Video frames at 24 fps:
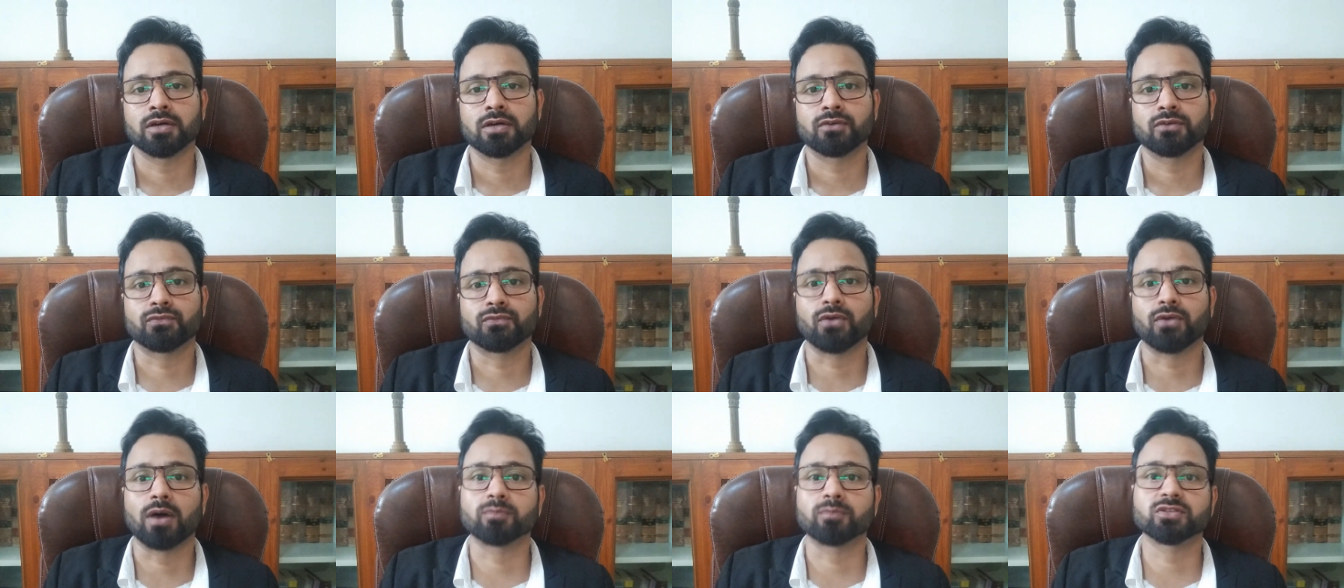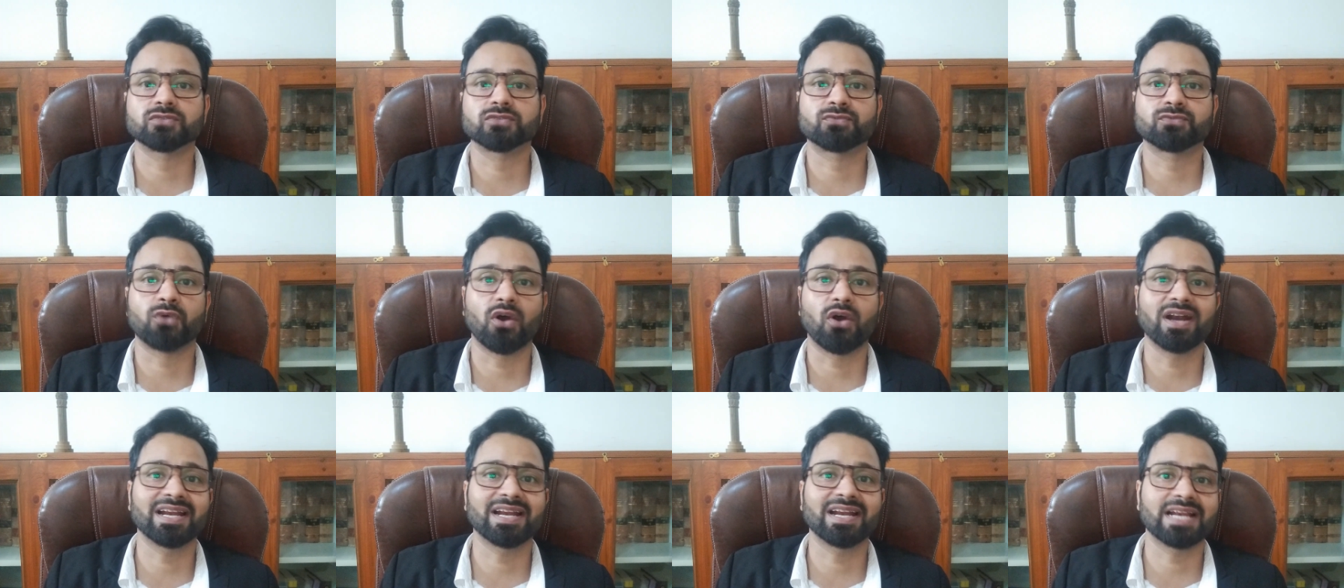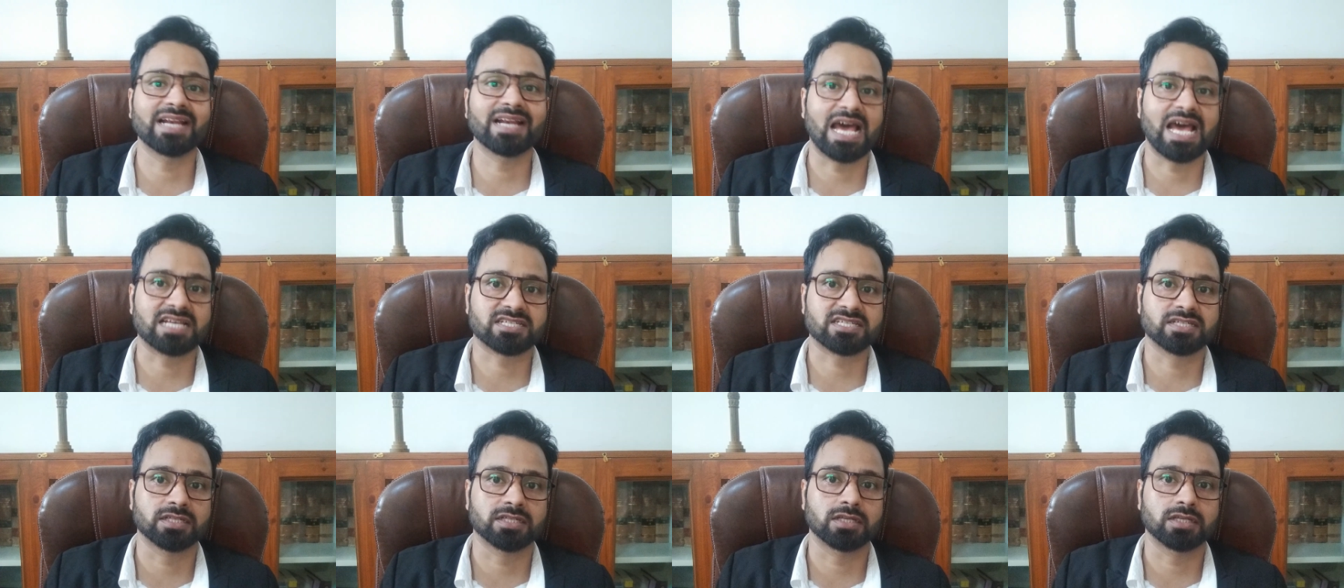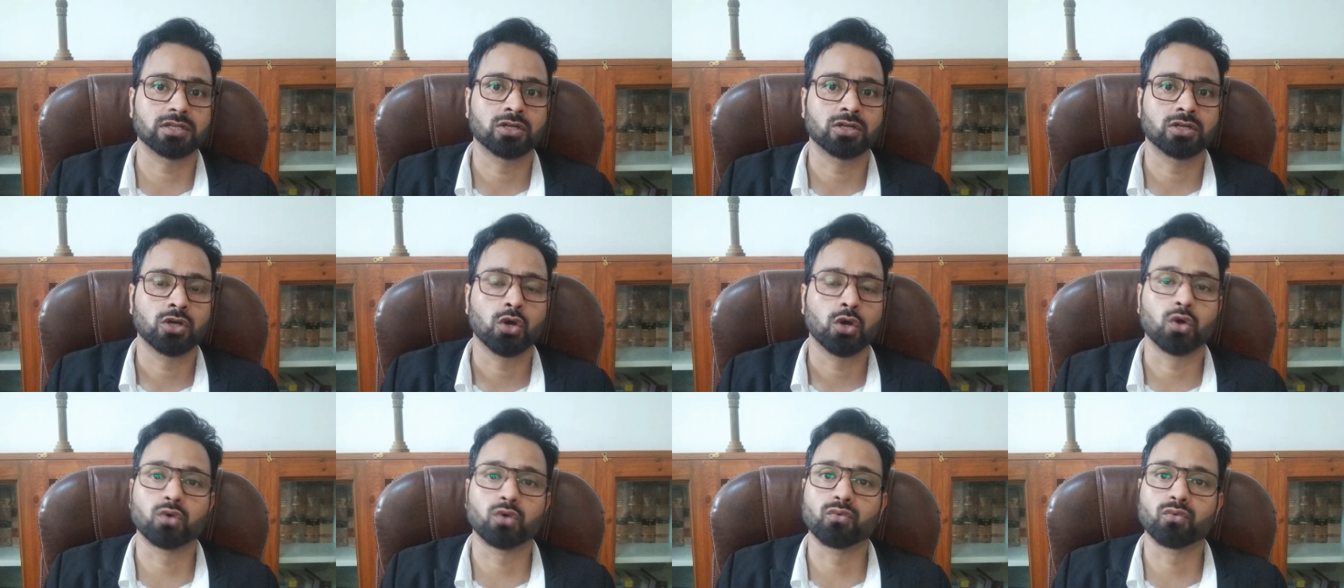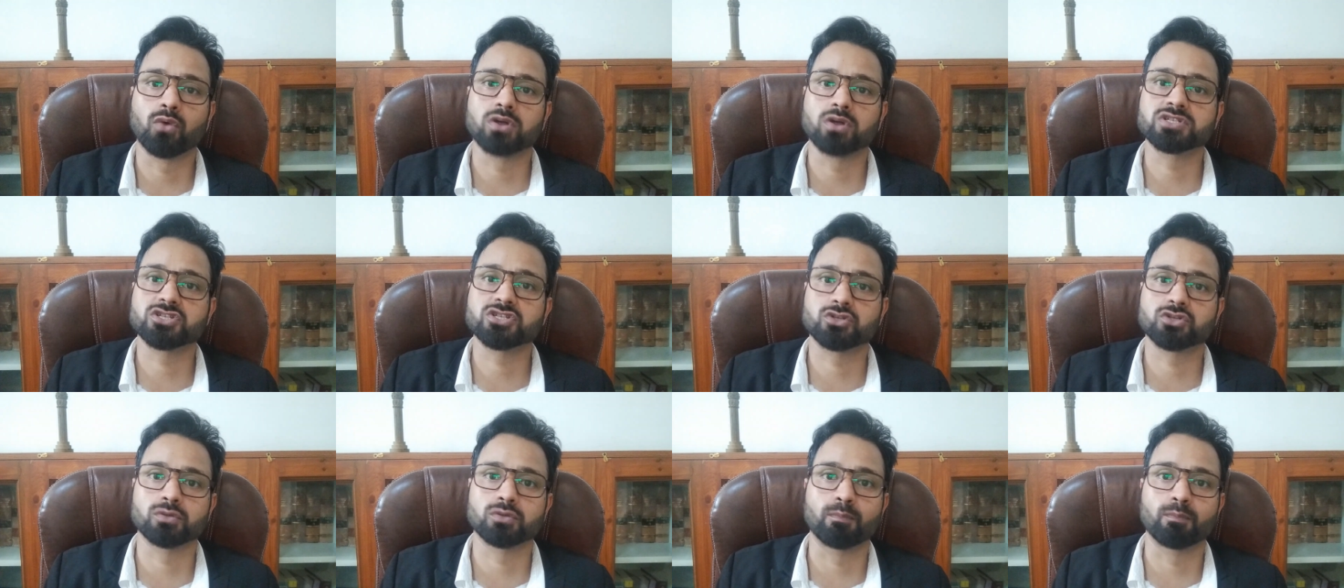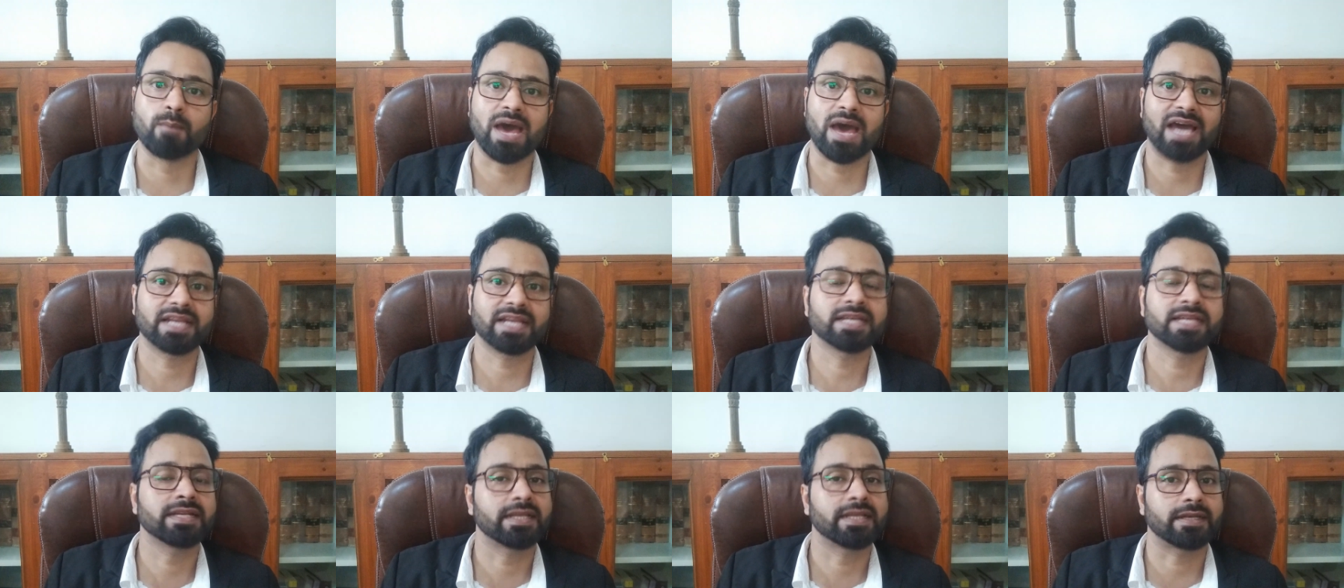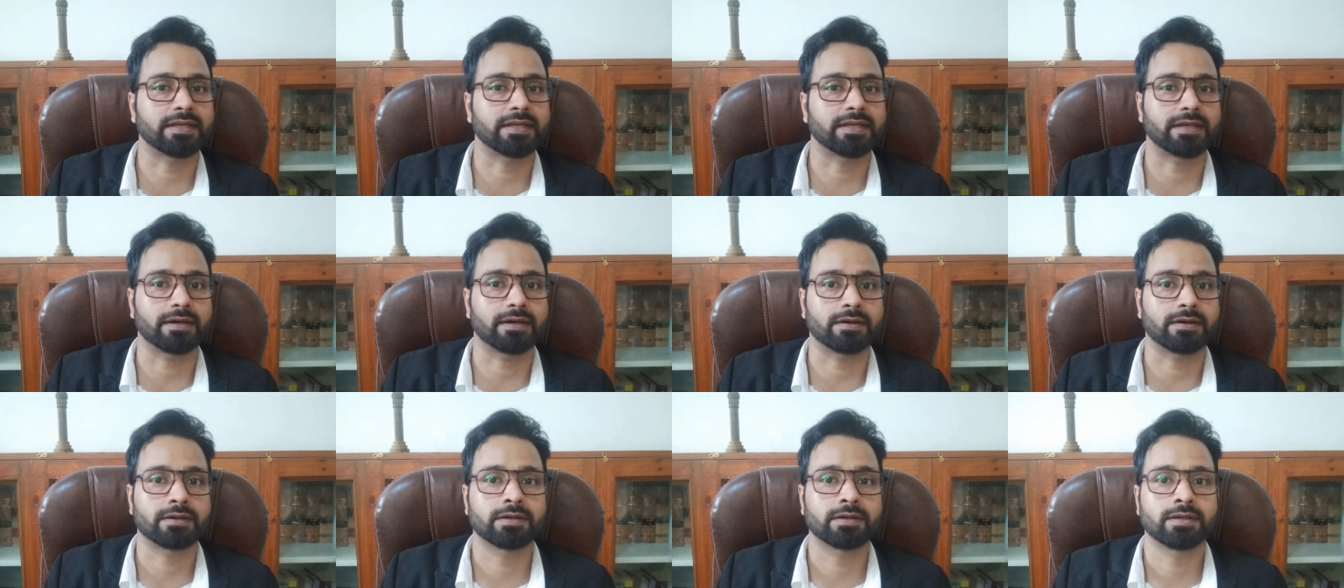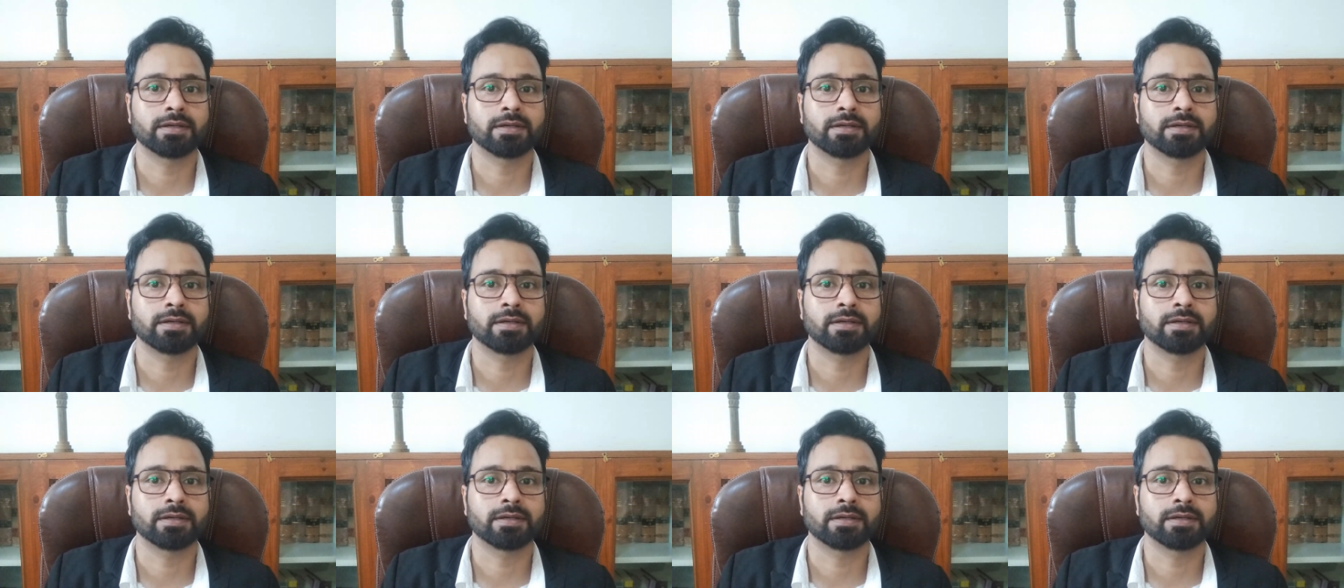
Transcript: from the foreign national who wants to marry in India.